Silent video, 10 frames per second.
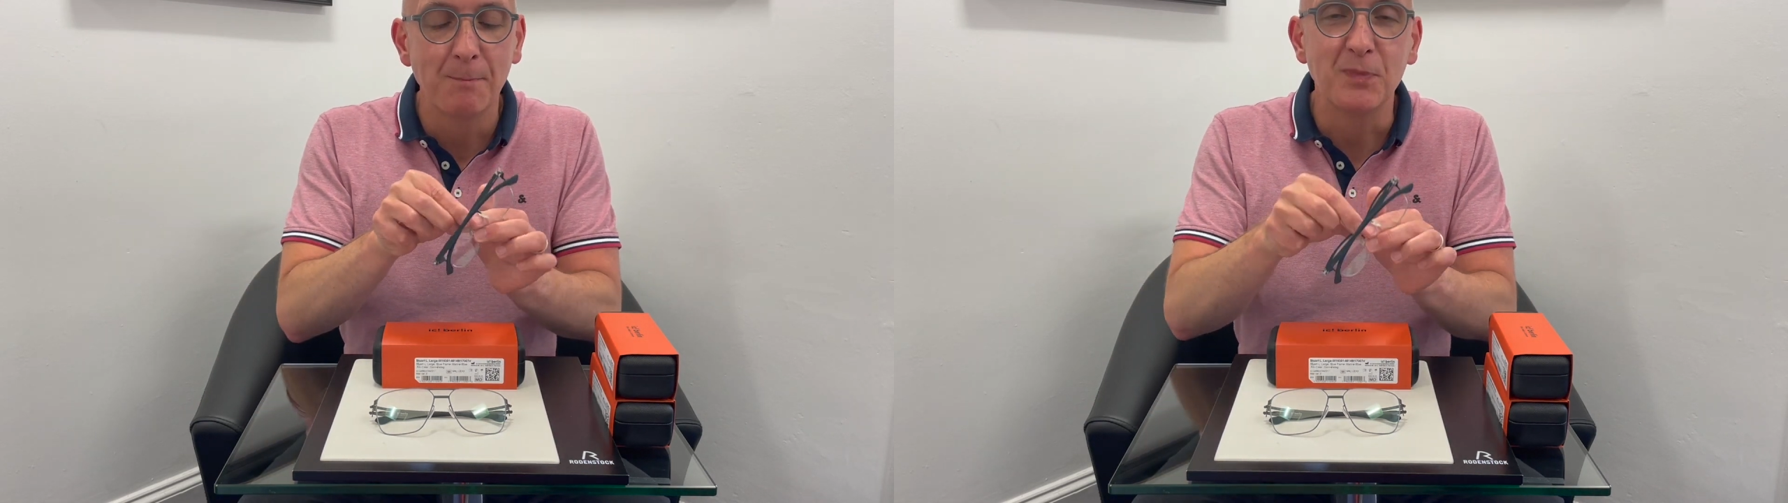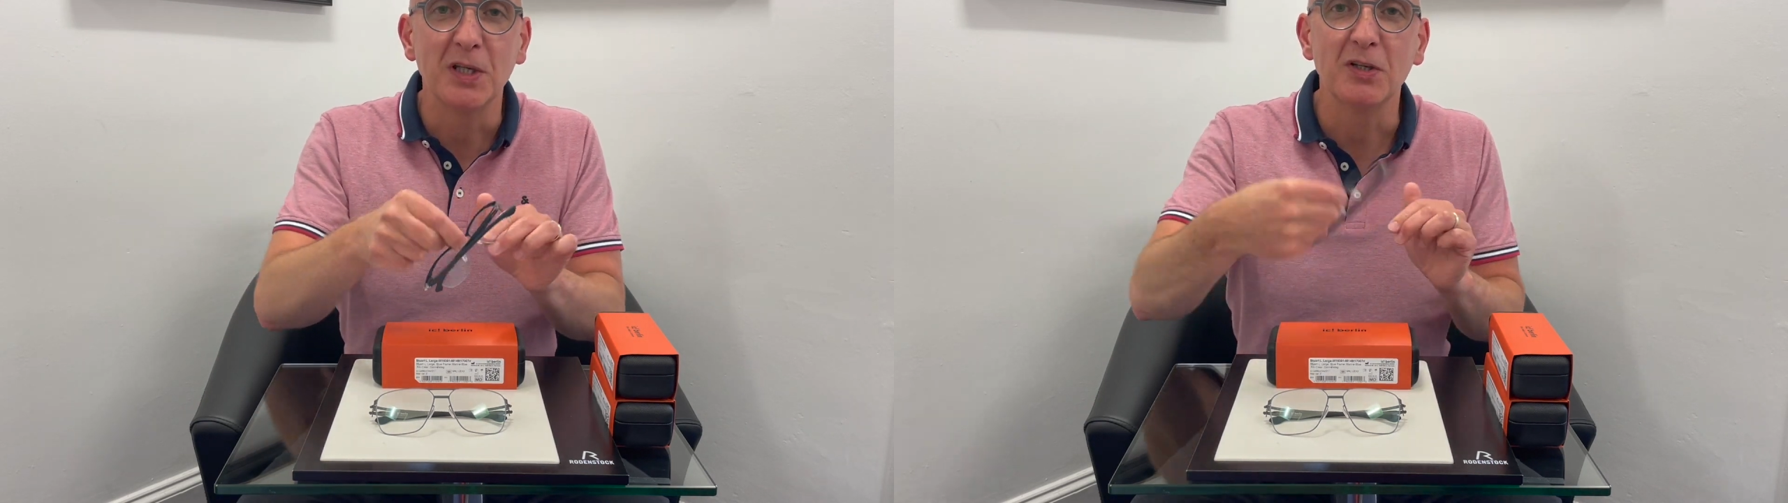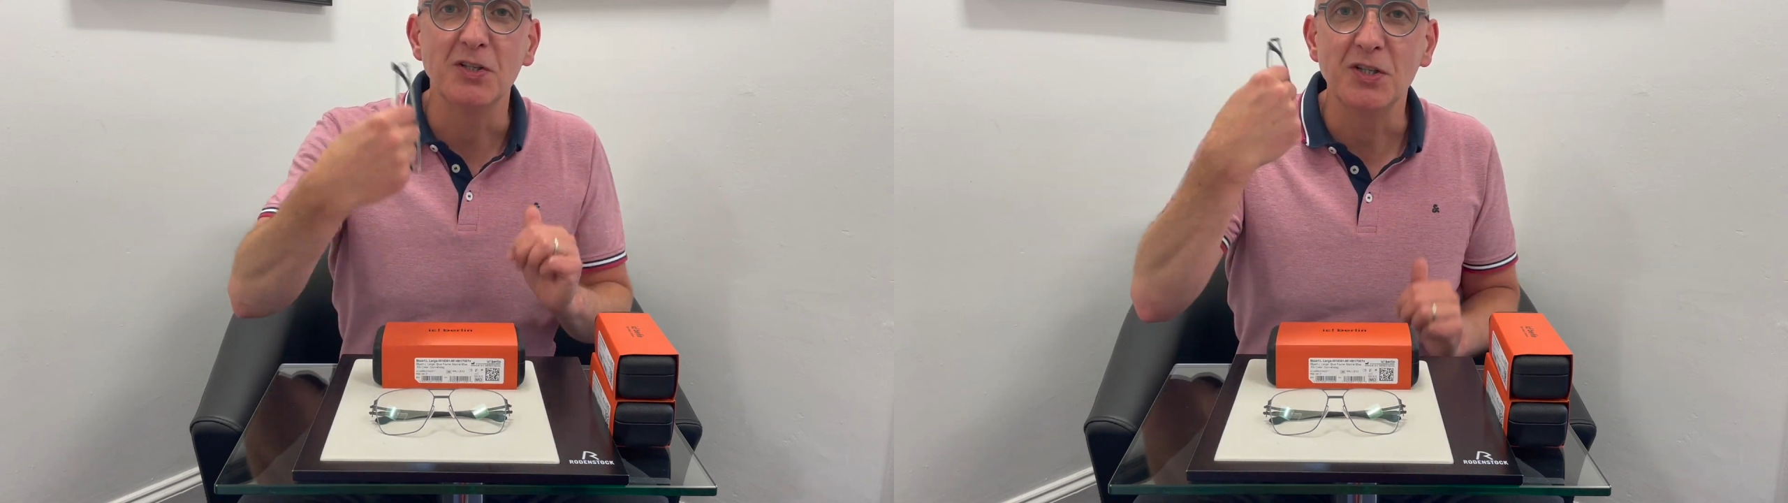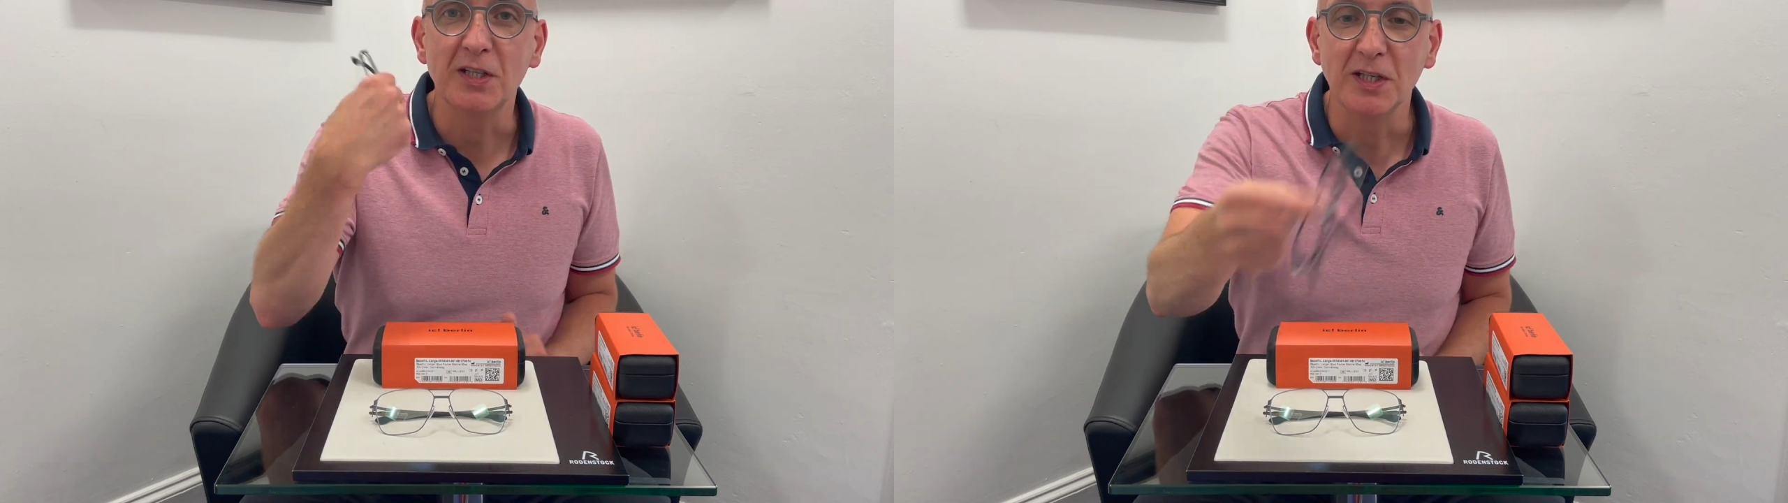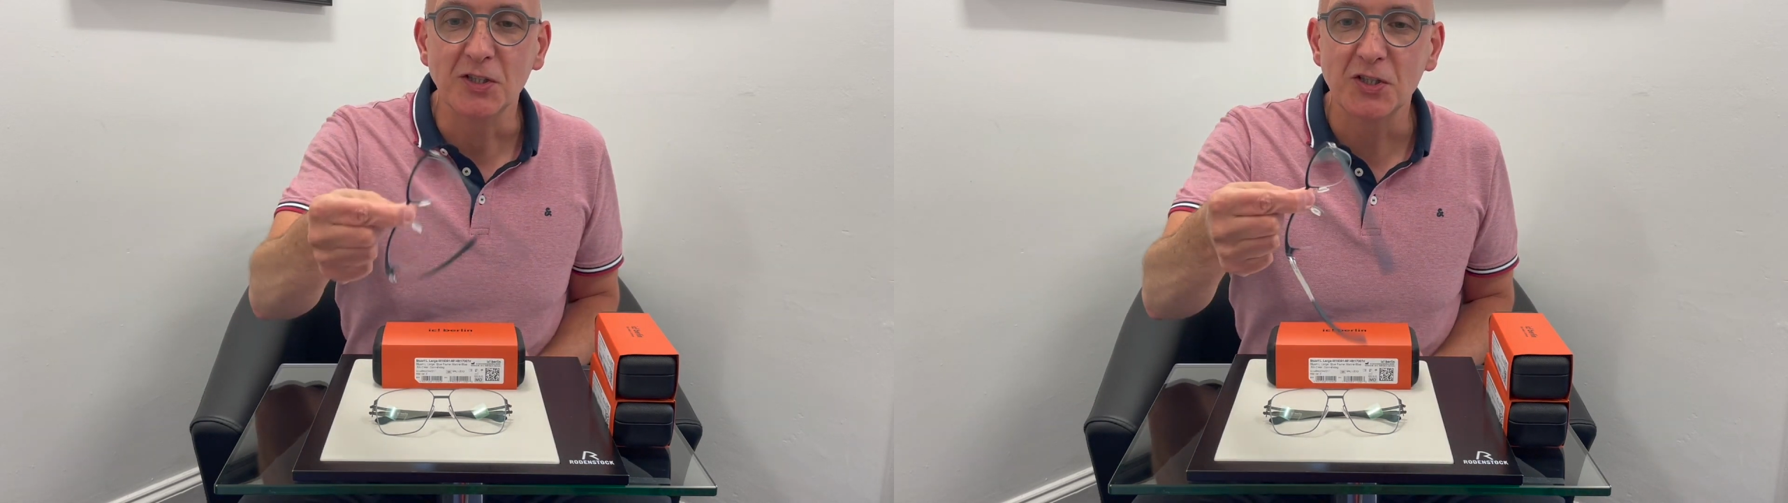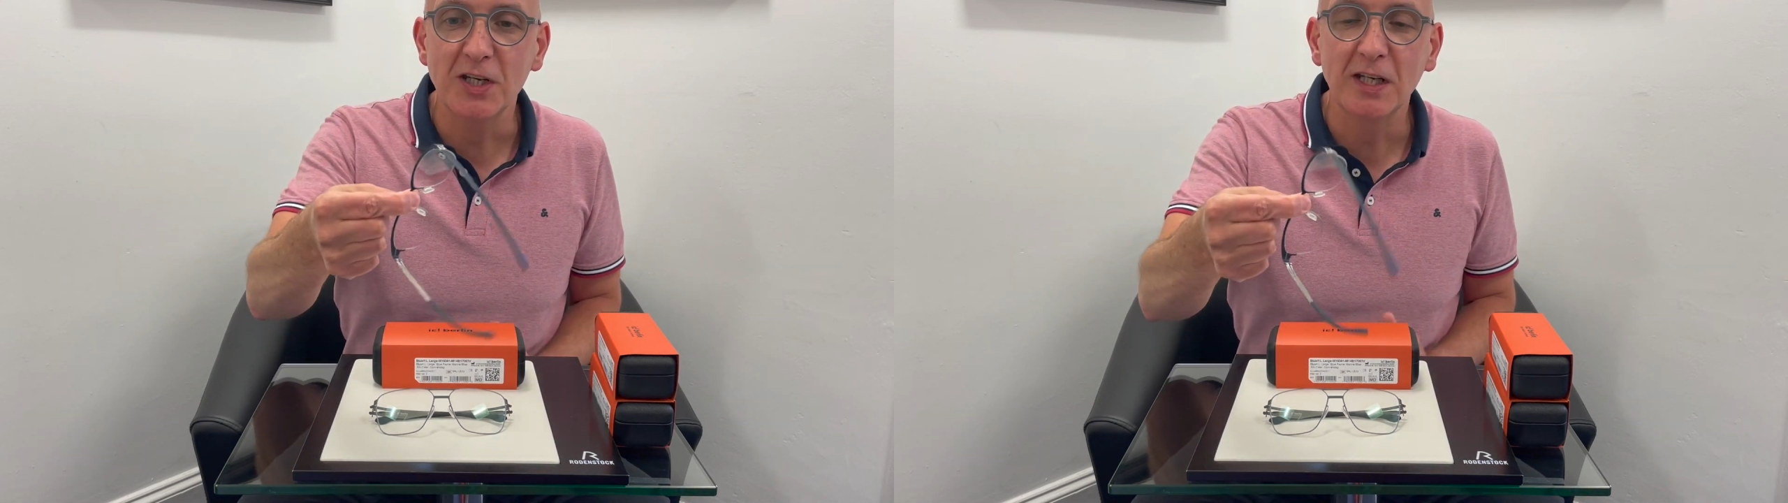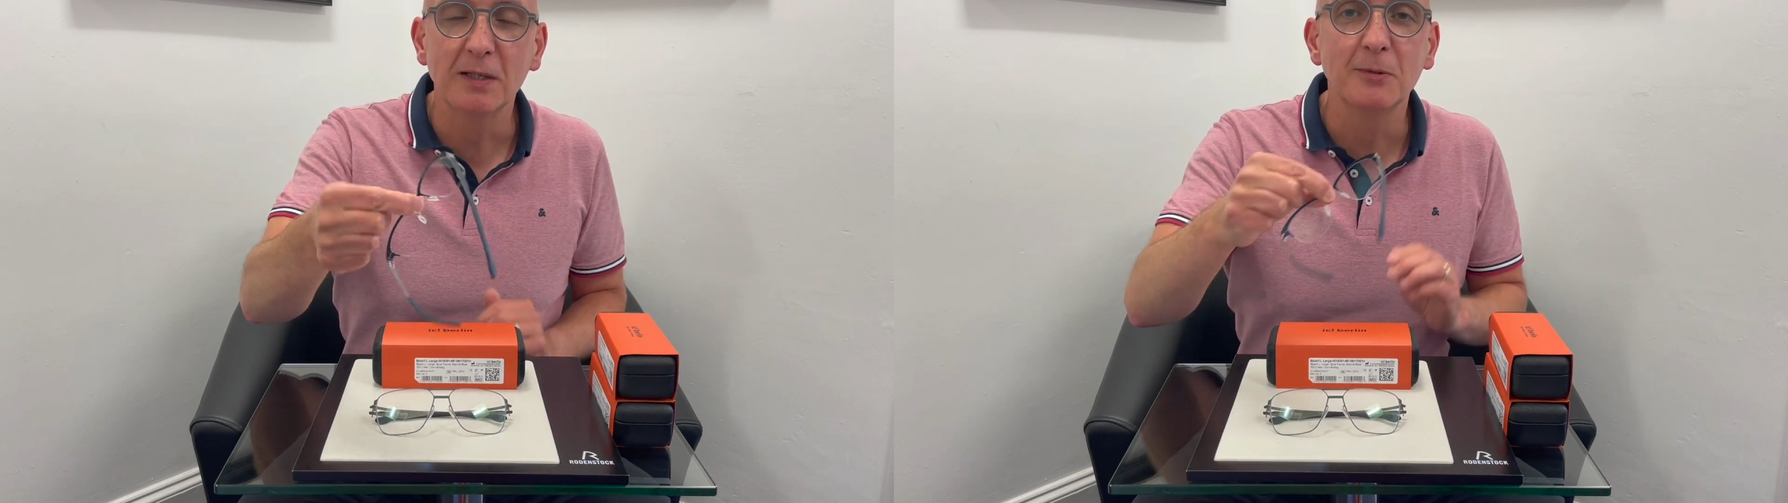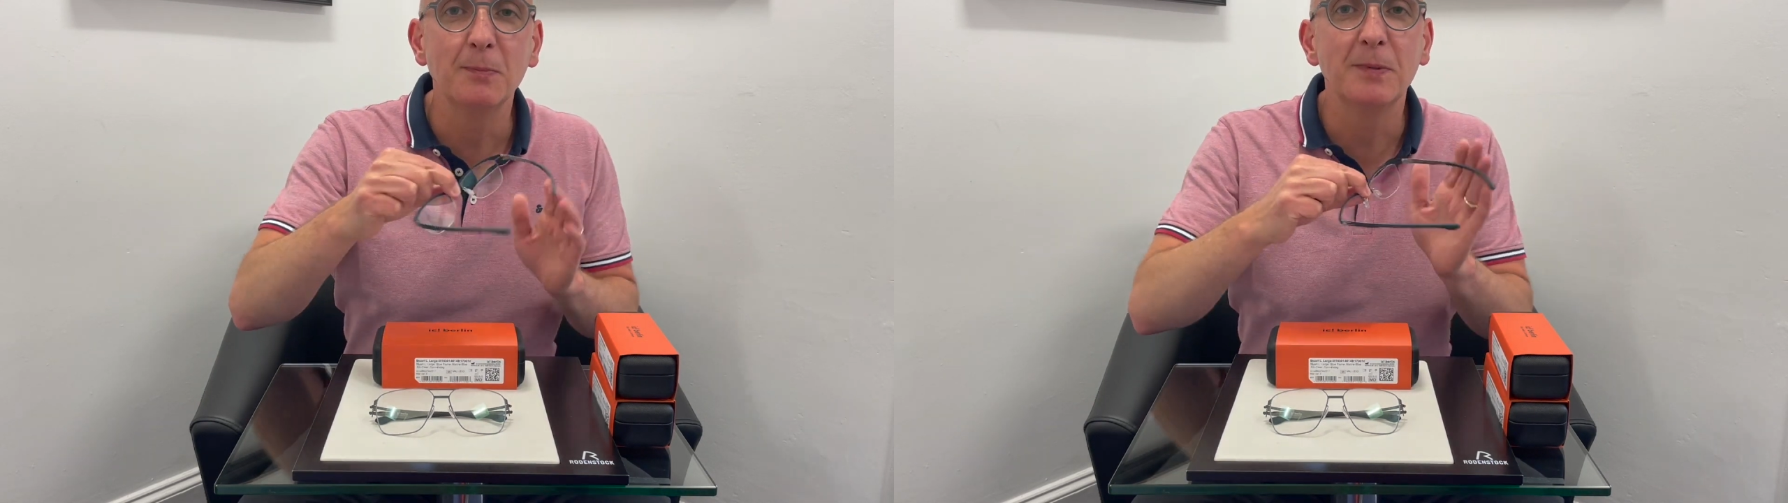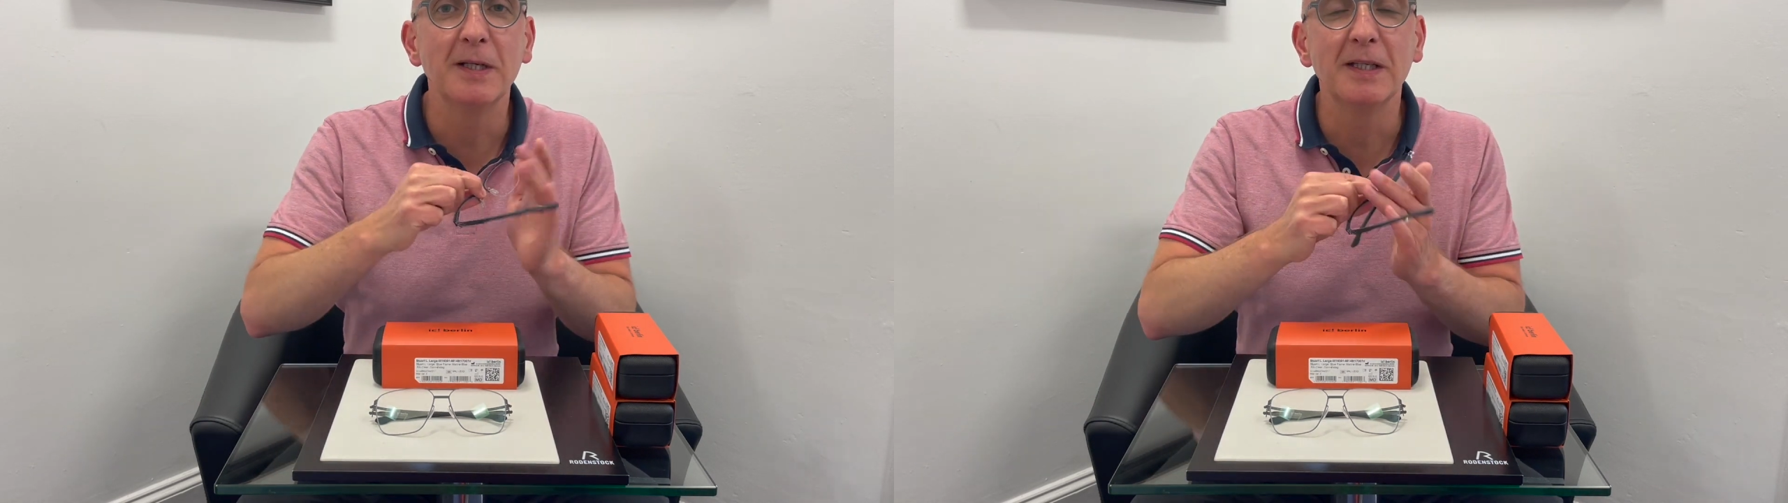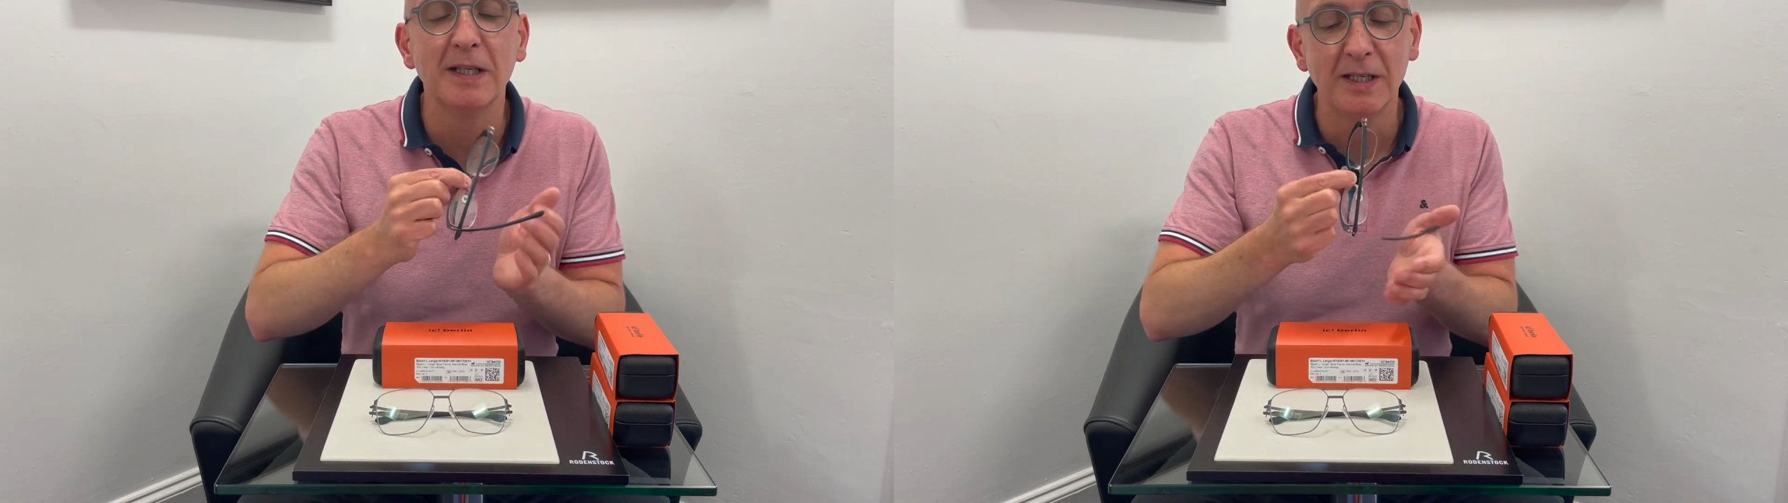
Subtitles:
because you can shake them open,